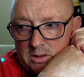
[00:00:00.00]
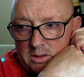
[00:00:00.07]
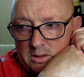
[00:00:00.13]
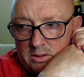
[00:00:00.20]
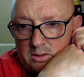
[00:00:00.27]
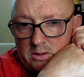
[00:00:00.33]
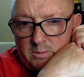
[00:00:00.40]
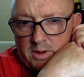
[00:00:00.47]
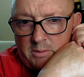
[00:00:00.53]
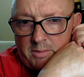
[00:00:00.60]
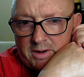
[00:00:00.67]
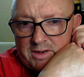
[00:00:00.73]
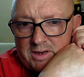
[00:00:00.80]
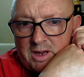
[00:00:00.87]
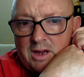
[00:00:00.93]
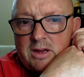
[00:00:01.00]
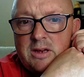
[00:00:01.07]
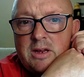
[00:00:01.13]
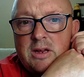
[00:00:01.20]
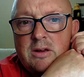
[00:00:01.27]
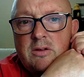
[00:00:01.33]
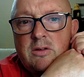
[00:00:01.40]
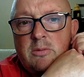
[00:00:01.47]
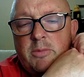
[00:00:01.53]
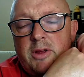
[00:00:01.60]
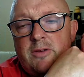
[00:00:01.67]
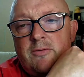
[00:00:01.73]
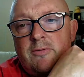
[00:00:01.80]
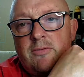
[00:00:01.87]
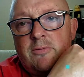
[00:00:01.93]
a bit of meditating, learn a bit
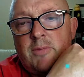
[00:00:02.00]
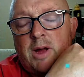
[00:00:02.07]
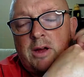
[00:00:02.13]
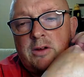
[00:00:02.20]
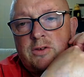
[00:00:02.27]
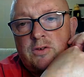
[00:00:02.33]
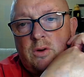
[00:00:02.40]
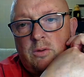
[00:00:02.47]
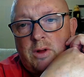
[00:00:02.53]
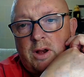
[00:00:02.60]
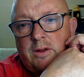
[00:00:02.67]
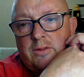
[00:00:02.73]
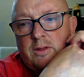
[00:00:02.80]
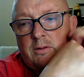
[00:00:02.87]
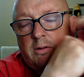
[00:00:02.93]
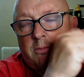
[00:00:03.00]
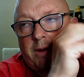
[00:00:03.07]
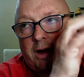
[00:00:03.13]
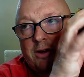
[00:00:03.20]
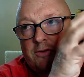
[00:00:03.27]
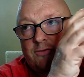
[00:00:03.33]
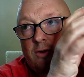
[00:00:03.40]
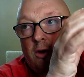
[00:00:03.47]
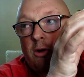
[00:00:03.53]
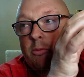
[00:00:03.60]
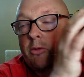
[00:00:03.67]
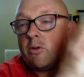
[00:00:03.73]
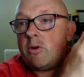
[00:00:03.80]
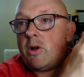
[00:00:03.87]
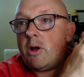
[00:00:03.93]
of mind control kind of thing. Not mind control,
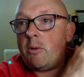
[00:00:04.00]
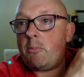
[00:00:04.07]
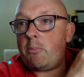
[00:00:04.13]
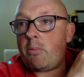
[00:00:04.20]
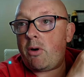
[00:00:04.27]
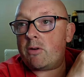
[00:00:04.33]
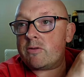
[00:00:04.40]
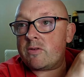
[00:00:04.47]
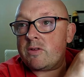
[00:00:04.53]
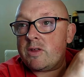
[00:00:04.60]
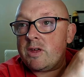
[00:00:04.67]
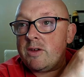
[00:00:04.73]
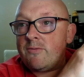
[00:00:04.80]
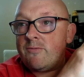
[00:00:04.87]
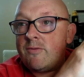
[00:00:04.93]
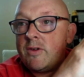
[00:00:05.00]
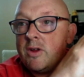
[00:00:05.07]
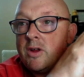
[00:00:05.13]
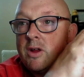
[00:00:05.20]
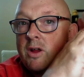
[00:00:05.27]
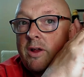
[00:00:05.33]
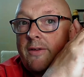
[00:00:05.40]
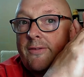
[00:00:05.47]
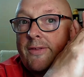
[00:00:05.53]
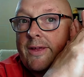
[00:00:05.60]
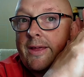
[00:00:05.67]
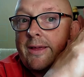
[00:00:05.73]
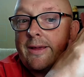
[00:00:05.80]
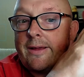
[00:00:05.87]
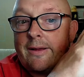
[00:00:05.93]
but positive
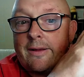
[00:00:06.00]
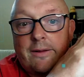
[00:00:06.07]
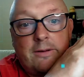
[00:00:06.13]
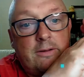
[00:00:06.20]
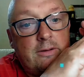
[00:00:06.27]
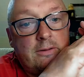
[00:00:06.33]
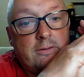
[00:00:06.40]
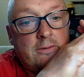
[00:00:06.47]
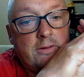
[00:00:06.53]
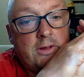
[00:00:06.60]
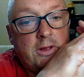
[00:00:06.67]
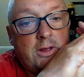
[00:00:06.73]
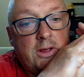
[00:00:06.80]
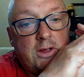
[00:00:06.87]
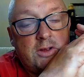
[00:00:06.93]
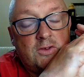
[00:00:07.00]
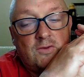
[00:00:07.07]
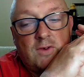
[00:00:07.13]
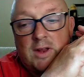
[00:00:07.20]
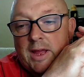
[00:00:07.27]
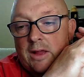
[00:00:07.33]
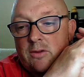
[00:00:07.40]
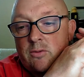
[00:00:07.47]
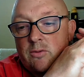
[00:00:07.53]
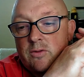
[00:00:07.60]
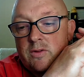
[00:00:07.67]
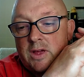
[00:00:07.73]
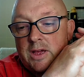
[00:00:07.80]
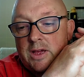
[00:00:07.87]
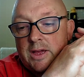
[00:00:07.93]
thinking. Trying to get it all
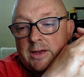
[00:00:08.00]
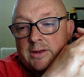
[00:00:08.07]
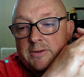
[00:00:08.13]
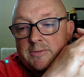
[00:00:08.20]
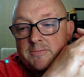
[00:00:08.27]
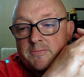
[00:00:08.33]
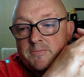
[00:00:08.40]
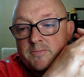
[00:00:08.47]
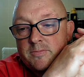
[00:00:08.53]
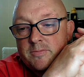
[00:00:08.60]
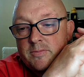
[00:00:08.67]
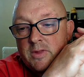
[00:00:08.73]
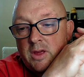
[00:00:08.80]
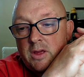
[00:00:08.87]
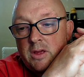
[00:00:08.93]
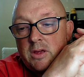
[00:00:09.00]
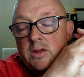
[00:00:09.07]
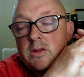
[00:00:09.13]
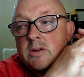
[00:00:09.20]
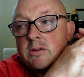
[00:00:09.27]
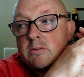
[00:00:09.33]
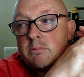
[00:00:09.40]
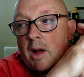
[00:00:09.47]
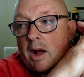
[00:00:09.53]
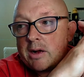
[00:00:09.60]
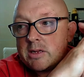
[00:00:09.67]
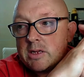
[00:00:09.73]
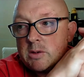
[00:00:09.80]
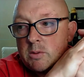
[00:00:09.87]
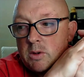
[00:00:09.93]
sinking. Back
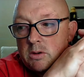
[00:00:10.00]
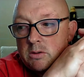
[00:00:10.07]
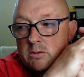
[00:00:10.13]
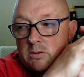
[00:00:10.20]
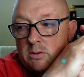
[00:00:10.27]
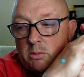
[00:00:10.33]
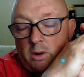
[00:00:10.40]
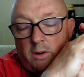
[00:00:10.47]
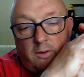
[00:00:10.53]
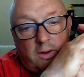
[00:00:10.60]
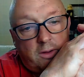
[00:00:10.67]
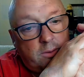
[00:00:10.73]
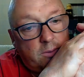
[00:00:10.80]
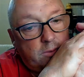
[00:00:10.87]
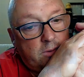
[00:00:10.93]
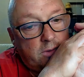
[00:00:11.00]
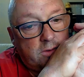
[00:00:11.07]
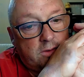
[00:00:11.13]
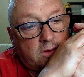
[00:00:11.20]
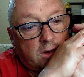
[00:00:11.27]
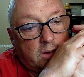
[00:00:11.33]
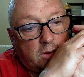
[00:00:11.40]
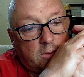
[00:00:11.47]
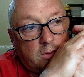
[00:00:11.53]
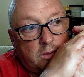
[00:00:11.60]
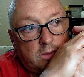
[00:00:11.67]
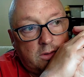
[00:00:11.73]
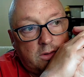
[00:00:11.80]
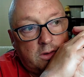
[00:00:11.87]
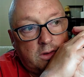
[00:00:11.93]
to work tomorrow, so
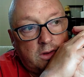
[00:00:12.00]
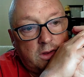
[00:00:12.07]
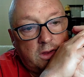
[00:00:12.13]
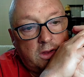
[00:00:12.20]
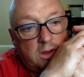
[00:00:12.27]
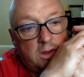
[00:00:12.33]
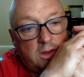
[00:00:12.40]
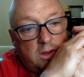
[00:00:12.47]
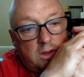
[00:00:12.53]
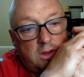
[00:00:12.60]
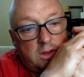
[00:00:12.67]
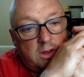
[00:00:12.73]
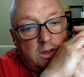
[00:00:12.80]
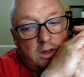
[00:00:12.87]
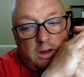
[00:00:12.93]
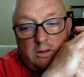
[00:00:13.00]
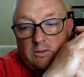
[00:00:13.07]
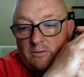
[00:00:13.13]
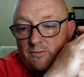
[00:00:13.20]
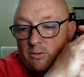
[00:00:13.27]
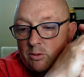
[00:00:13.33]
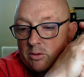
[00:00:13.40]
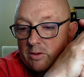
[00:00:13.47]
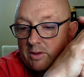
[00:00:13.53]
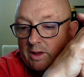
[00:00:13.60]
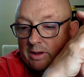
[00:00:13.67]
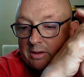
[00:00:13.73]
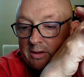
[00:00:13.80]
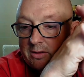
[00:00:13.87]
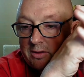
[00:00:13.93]
I look forward to
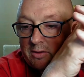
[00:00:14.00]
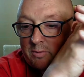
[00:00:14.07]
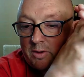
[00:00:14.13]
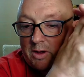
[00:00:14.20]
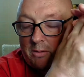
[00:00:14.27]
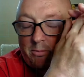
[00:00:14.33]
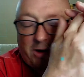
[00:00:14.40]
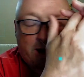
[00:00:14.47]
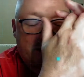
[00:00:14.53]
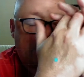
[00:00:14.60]
that. And this week I'm back in the